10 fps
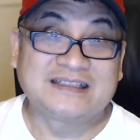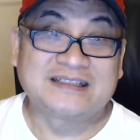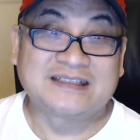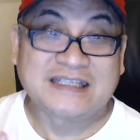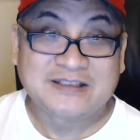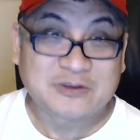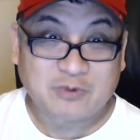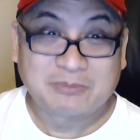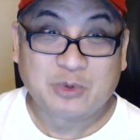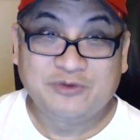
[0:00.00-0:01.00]
see this
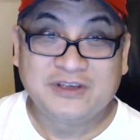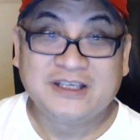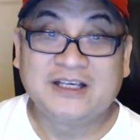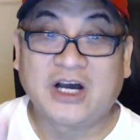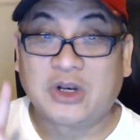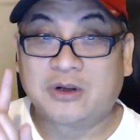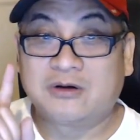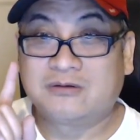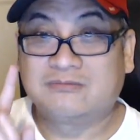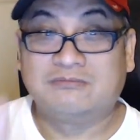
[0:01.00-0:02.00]
one movie
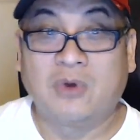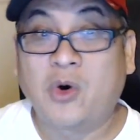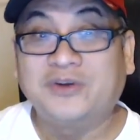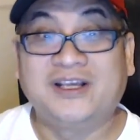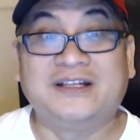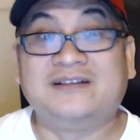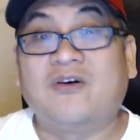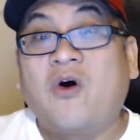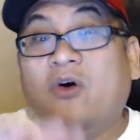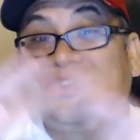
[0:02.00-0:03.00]
more than
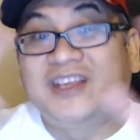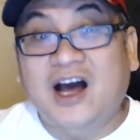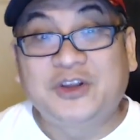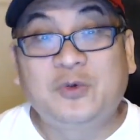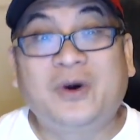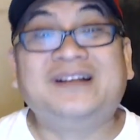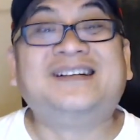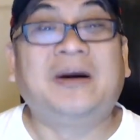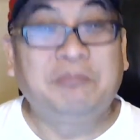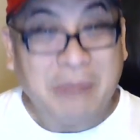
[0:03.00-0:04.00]
all the other one
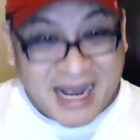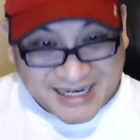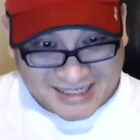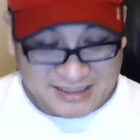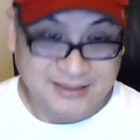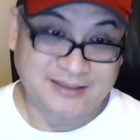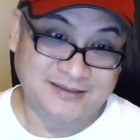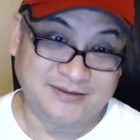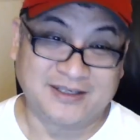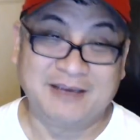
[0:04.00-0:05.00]
combined,
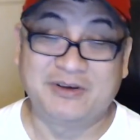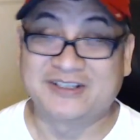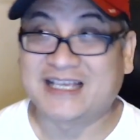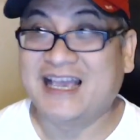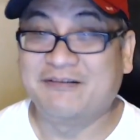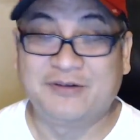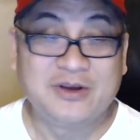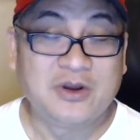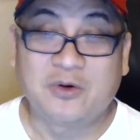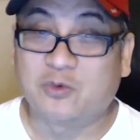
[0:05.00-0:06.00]
okay? Because I have
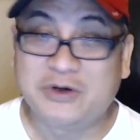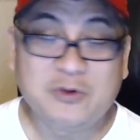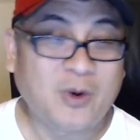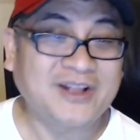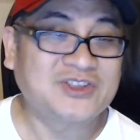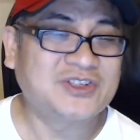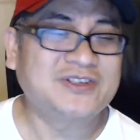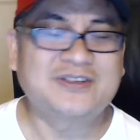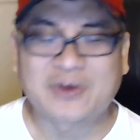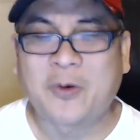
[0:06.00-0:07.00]
rewatched it
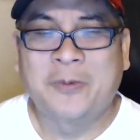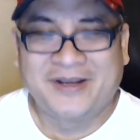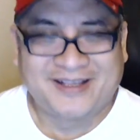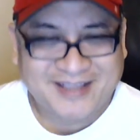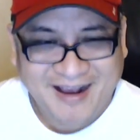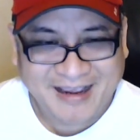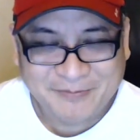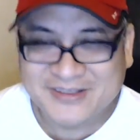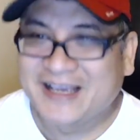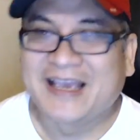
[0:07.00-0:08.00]
so many
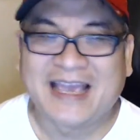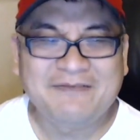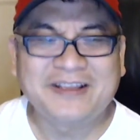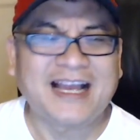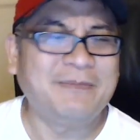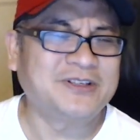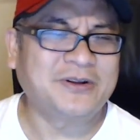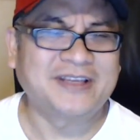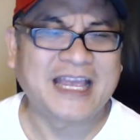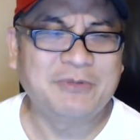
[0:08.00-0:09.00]
times. Every time it's on
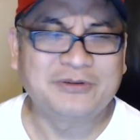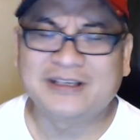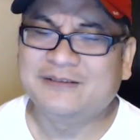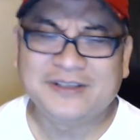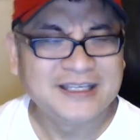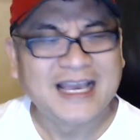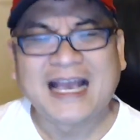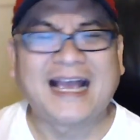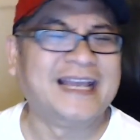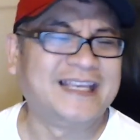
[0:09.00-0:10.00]
cable TV,
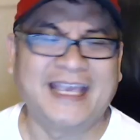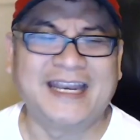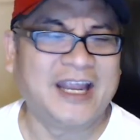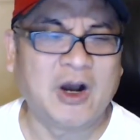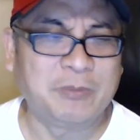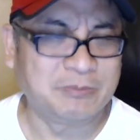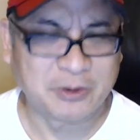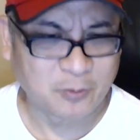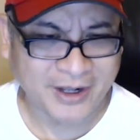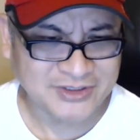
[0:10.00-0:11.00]
I can't help
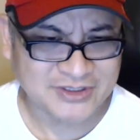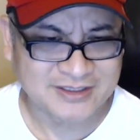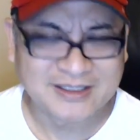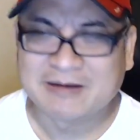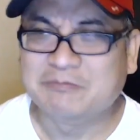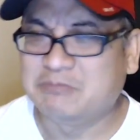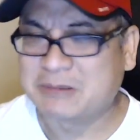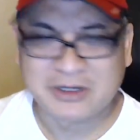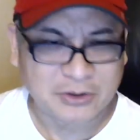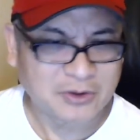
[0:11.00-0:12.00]
but watch it.
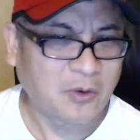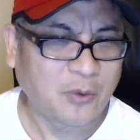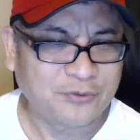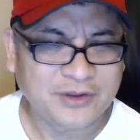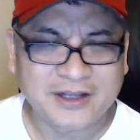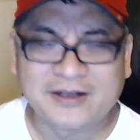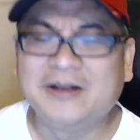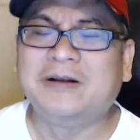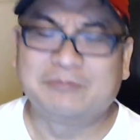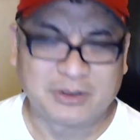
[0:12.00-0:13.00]
Maybe not the whole thing,
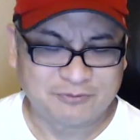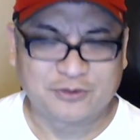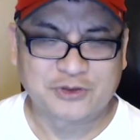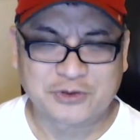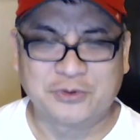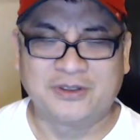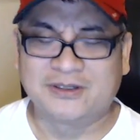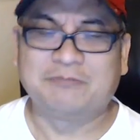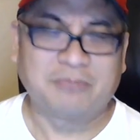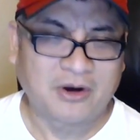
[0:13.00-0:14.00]
but for sure
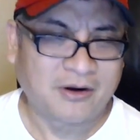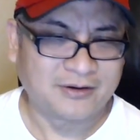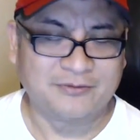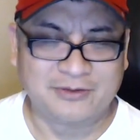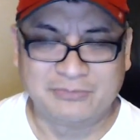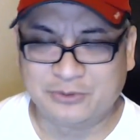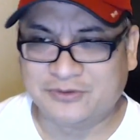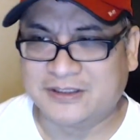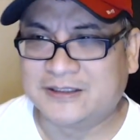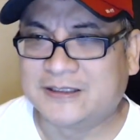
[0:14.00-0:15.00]
part of the movie.